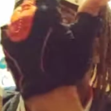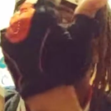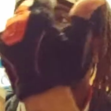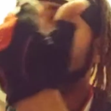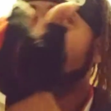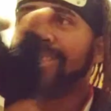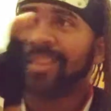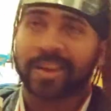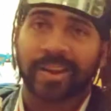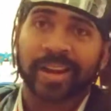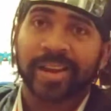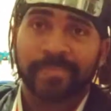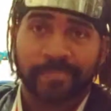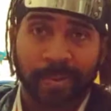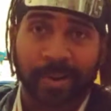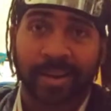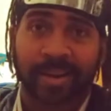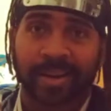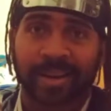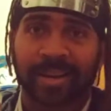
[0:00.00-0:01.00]
Larry
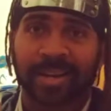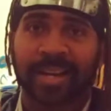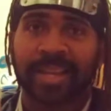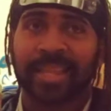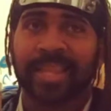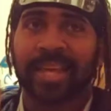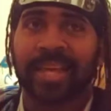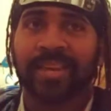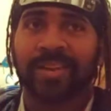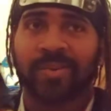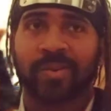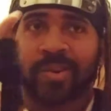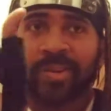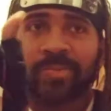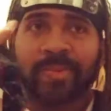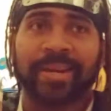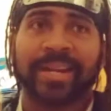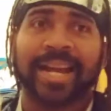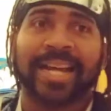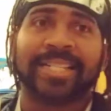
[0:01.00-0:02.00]
Bird, and then of course
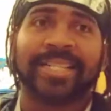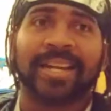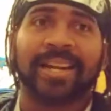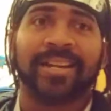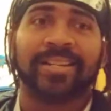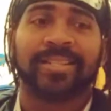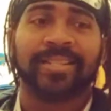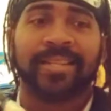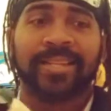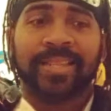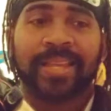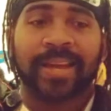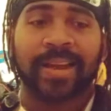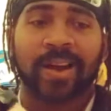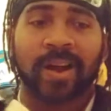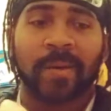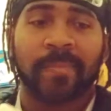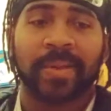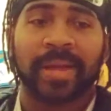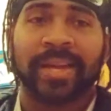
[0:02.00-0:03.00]
Wayne Knight's character, they
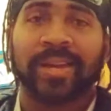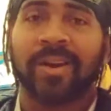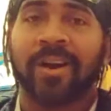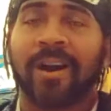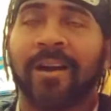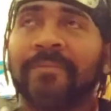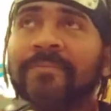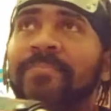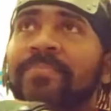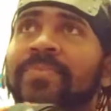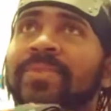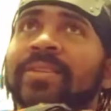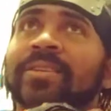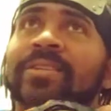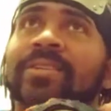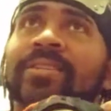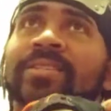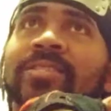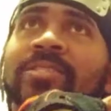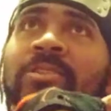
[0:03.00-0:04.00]
are all playing golf.
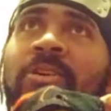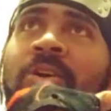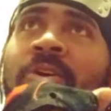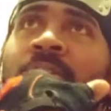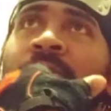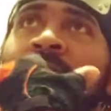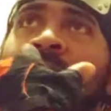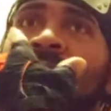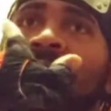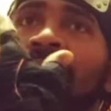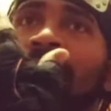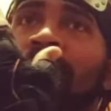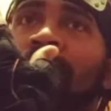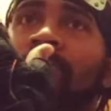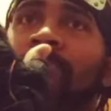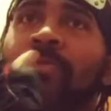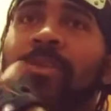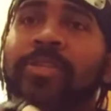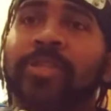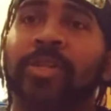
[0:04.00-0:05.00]
So
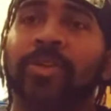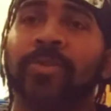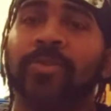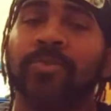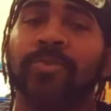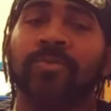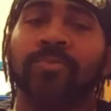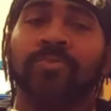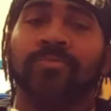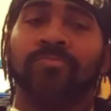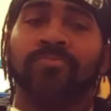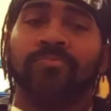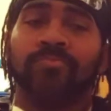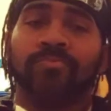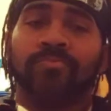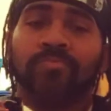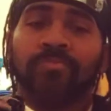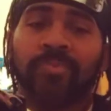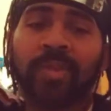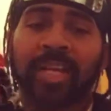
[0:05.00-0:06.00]
the two,
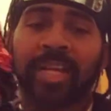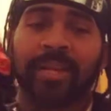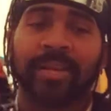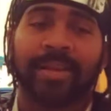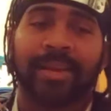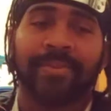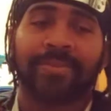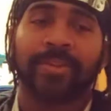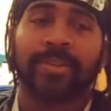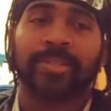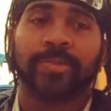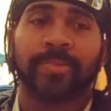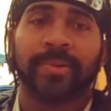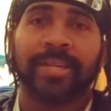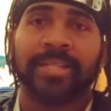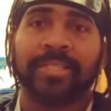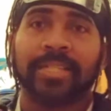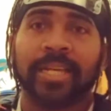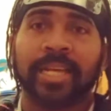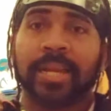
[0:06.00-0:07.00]
they get their
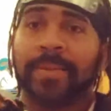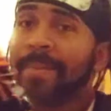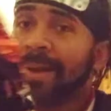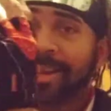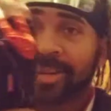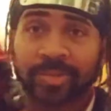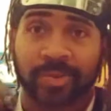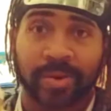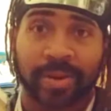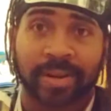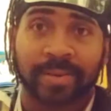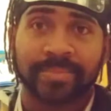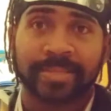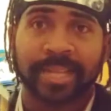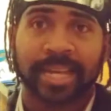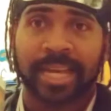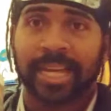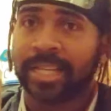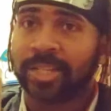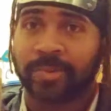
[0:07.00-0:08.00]
swings in, and Michael Jordan comes
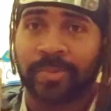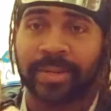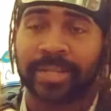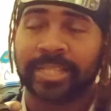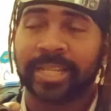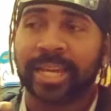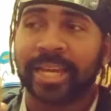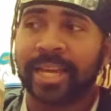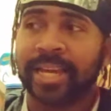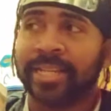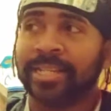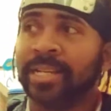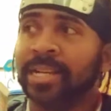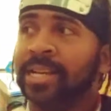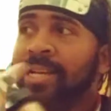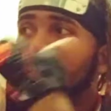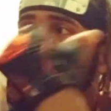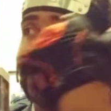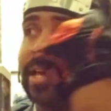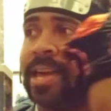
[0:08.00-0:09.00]
in, he swings his,
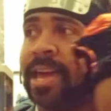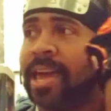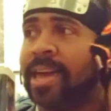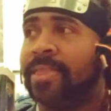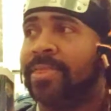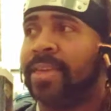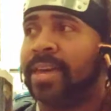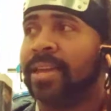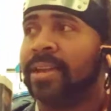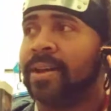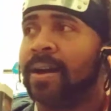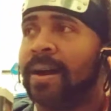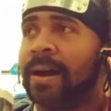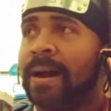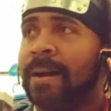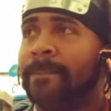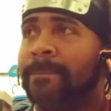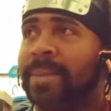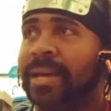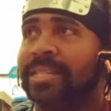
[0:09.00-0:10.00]
and
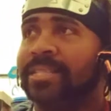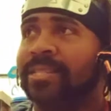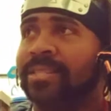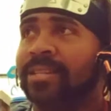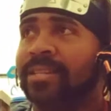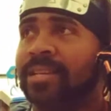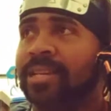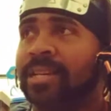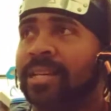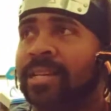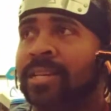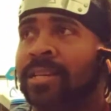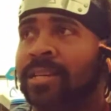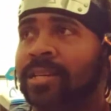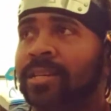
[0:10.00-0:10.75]
then basically